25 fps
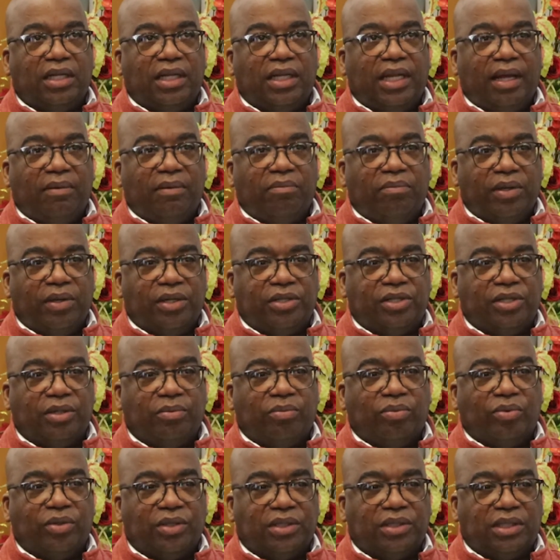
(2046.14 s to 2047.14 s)
that
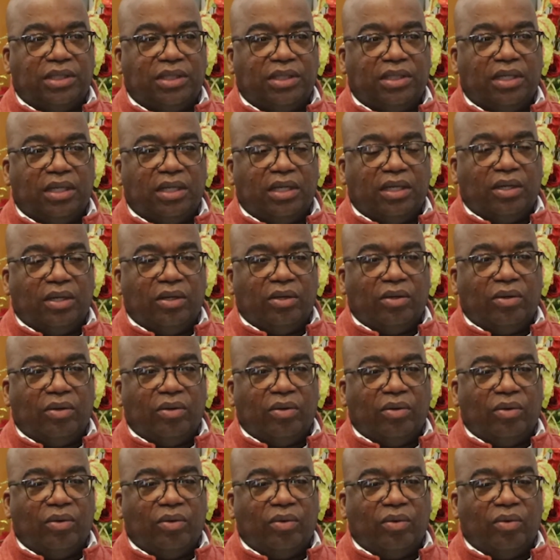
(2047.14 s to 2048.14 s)
Bishop was
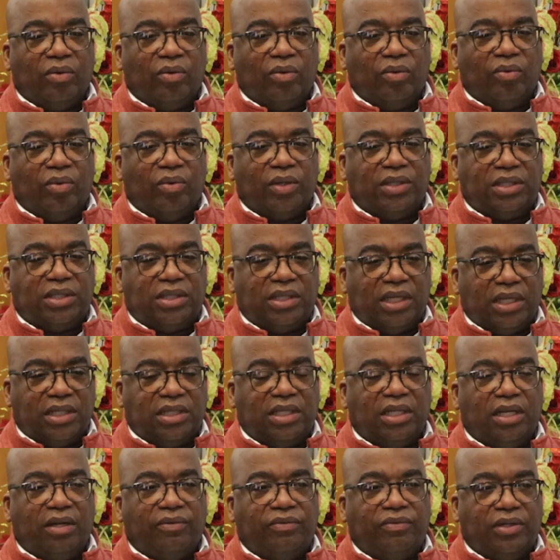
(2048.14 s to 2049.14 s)
was
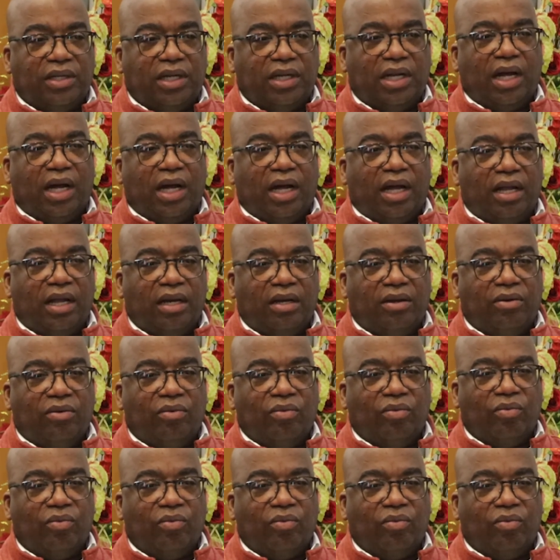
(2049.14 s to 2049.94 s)
sensitive to God